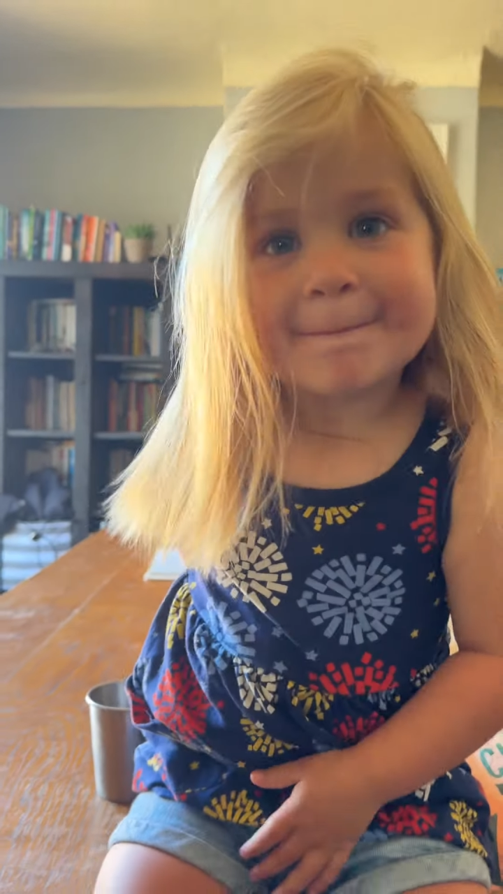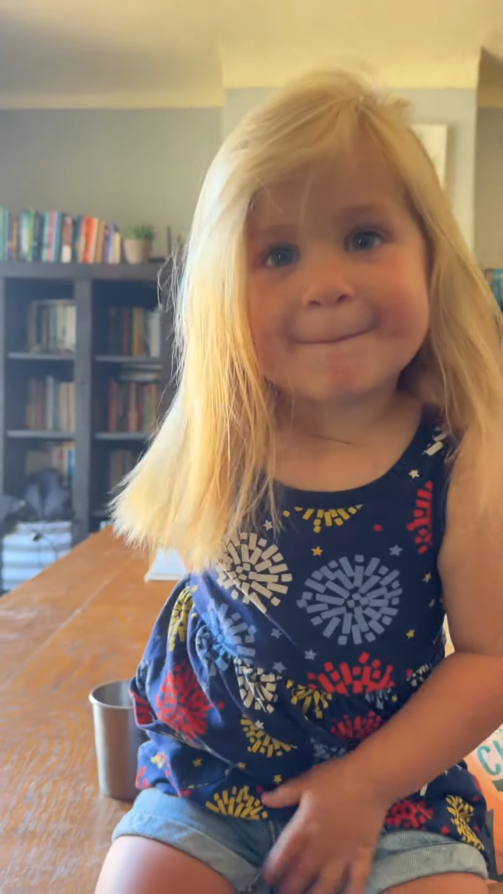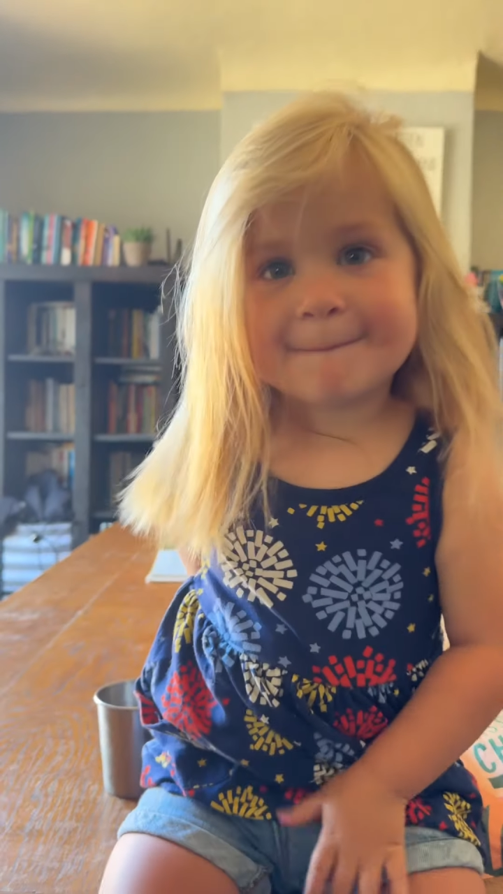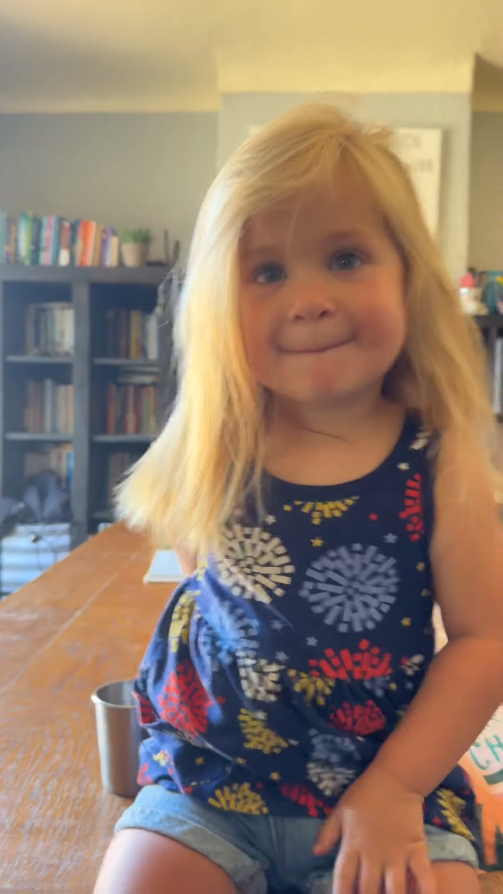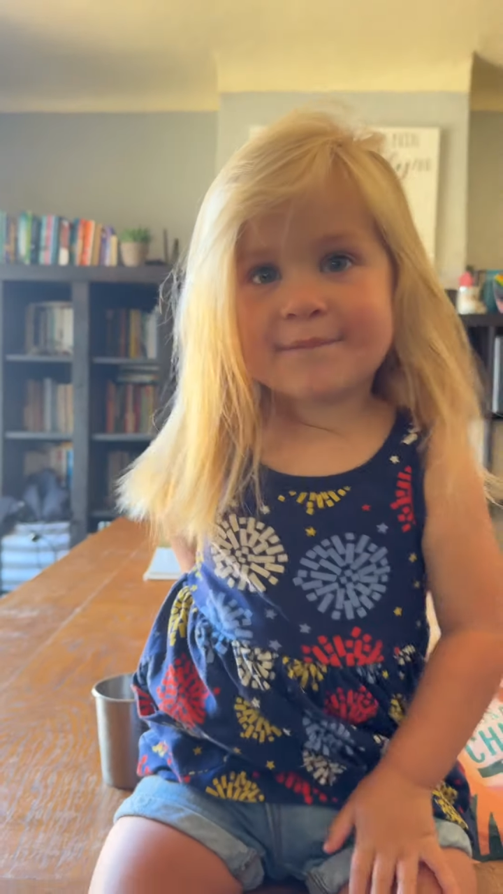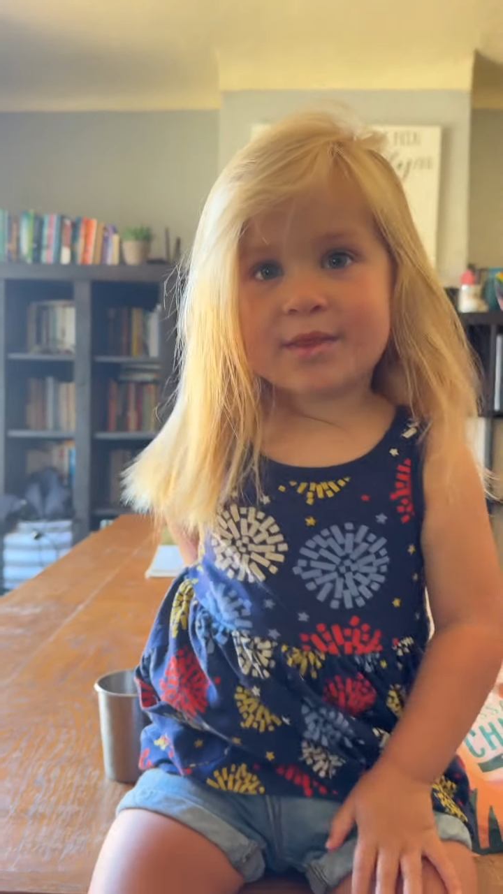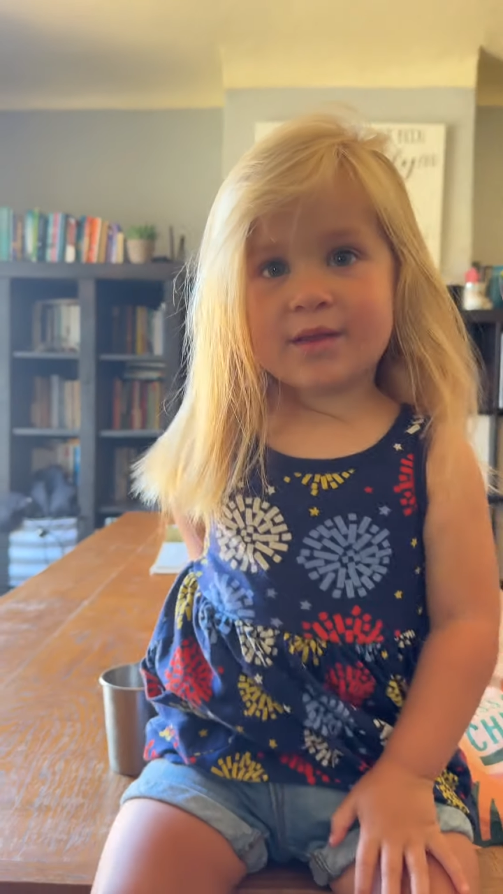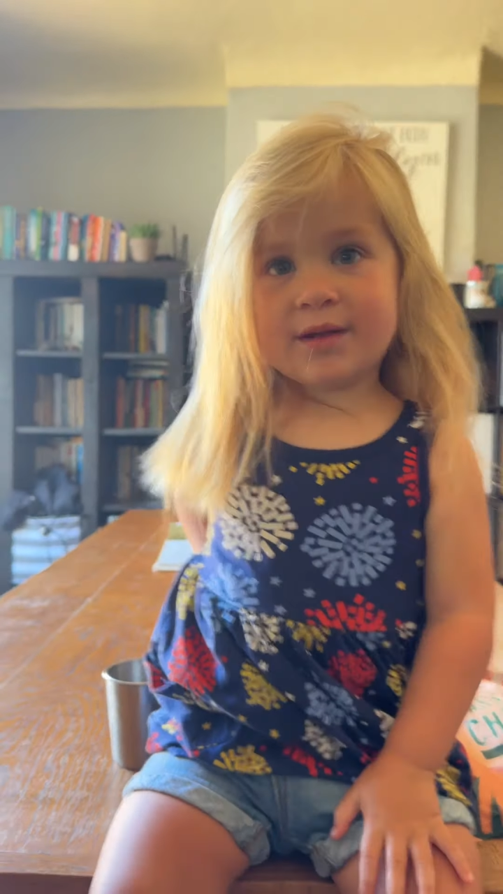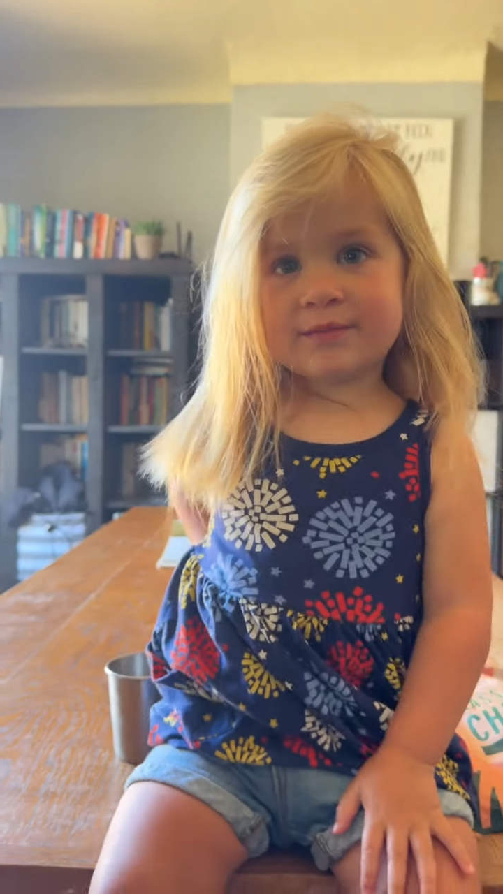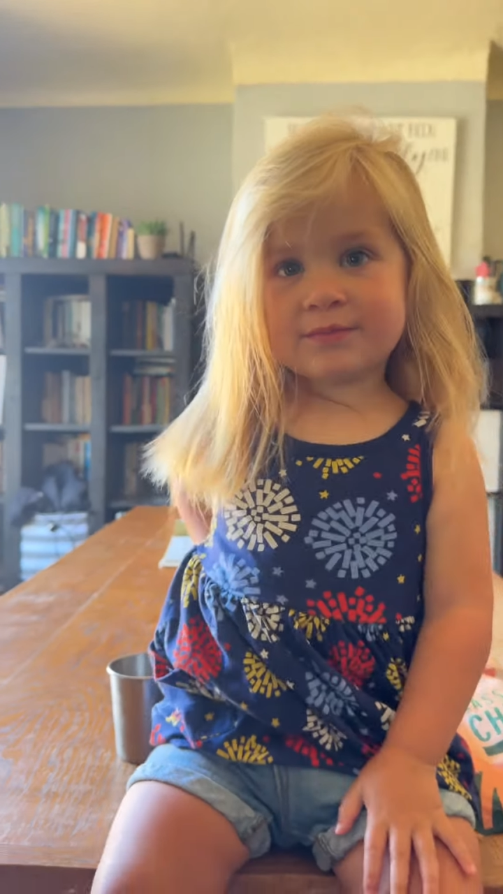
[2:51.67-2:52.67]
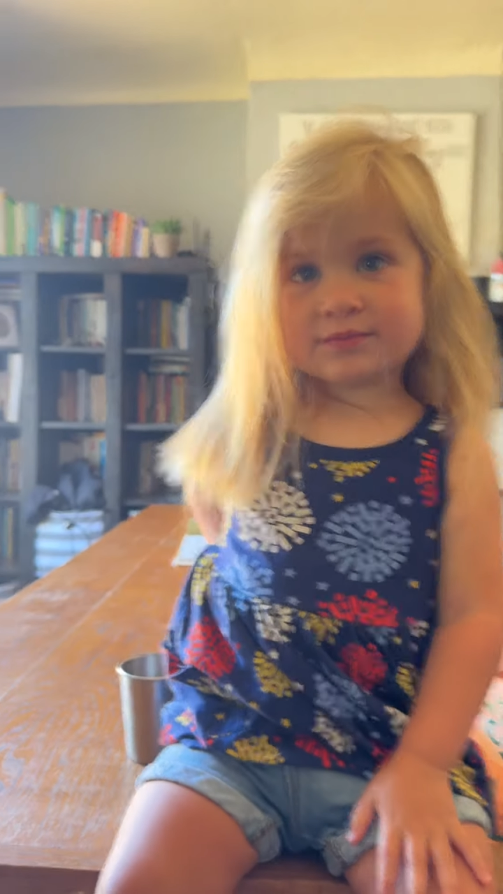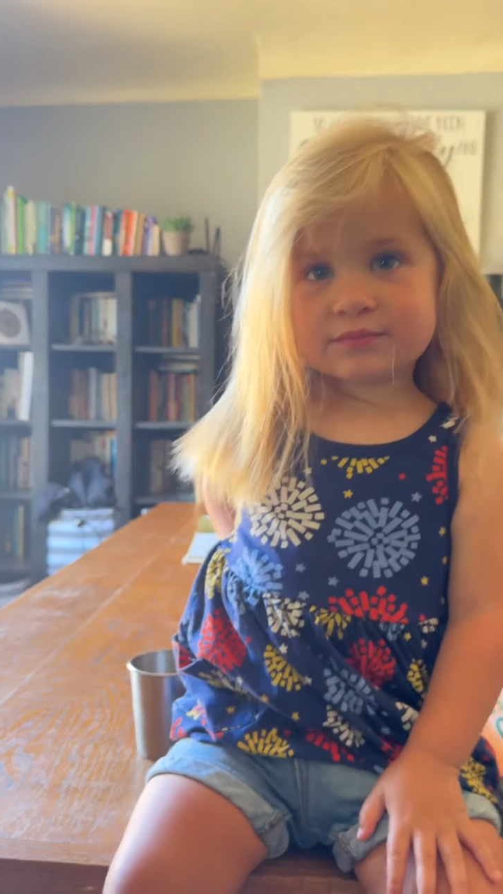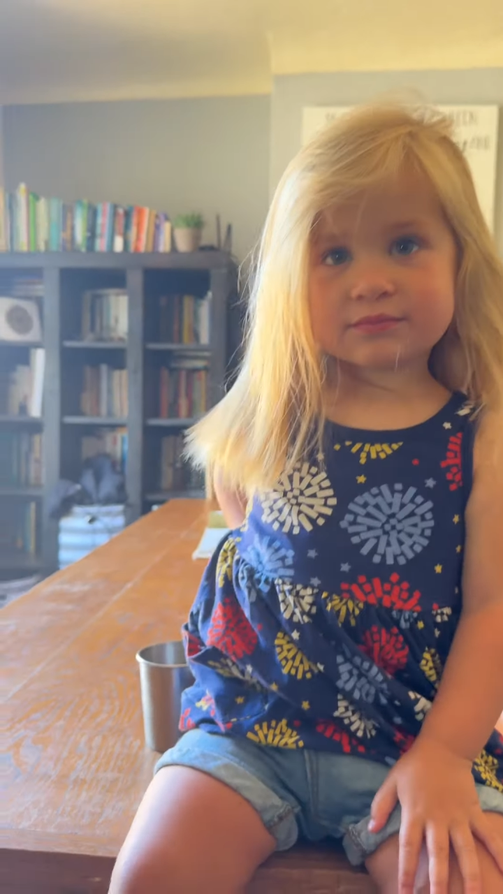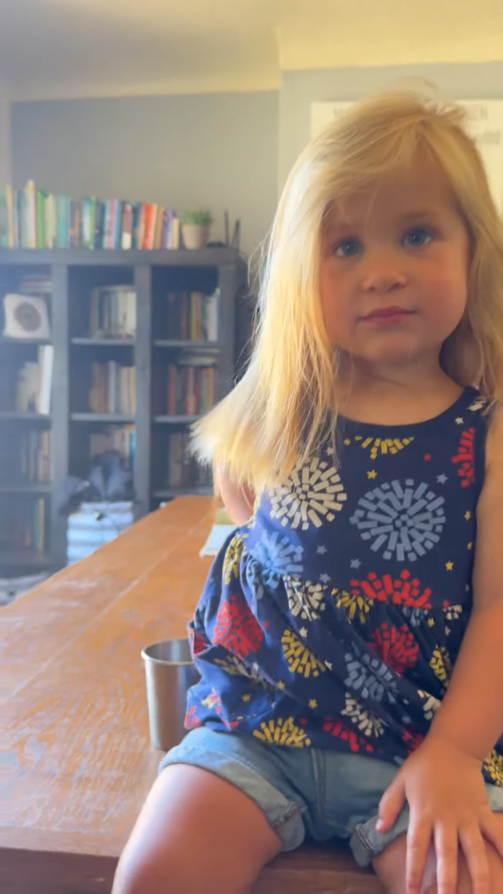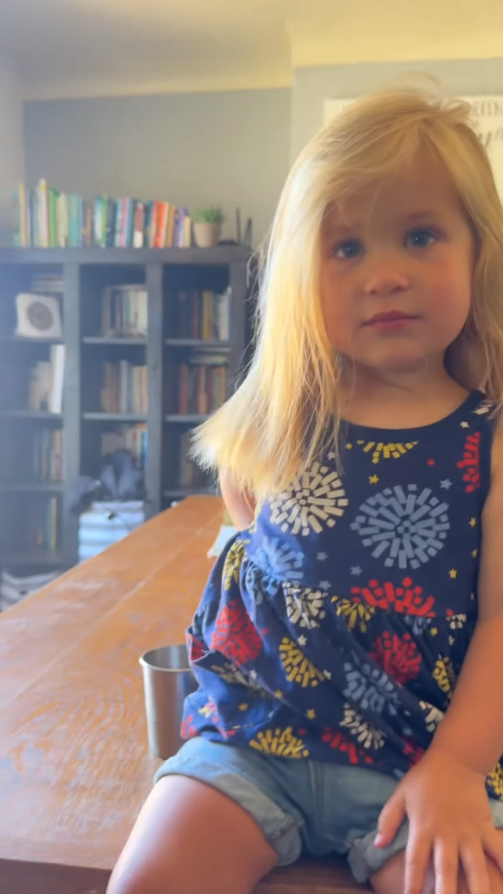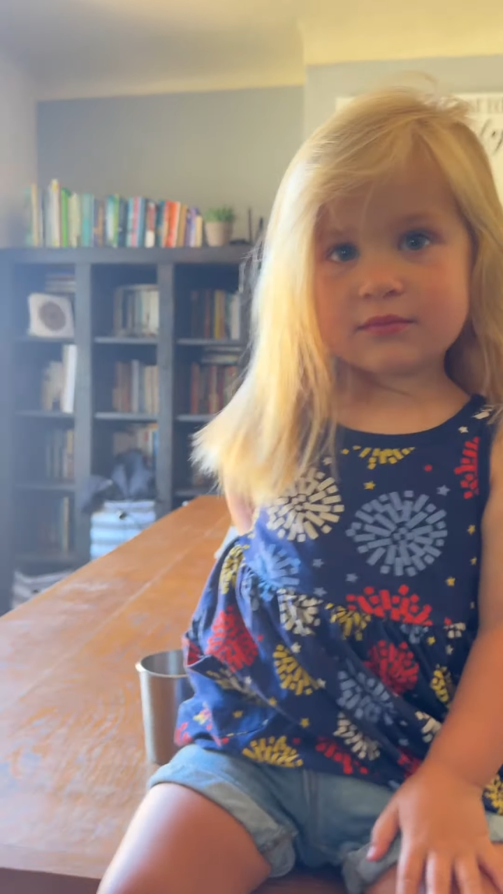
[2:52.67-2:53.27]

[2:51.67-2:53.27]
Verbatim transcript: pour a little more yourself?